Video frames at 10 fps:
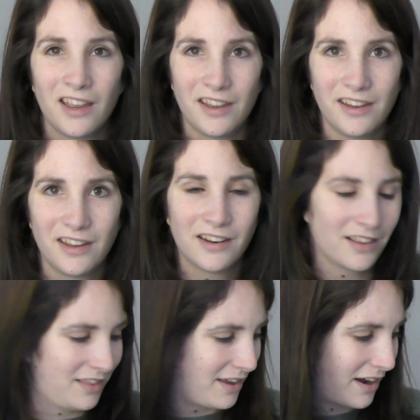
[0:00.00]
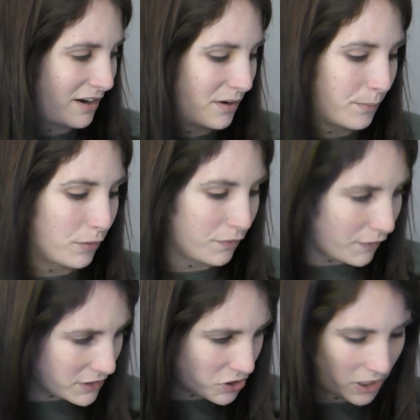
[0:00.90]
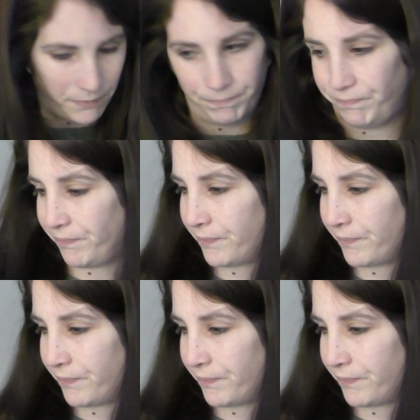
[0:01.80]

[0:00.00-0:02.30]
in that profession.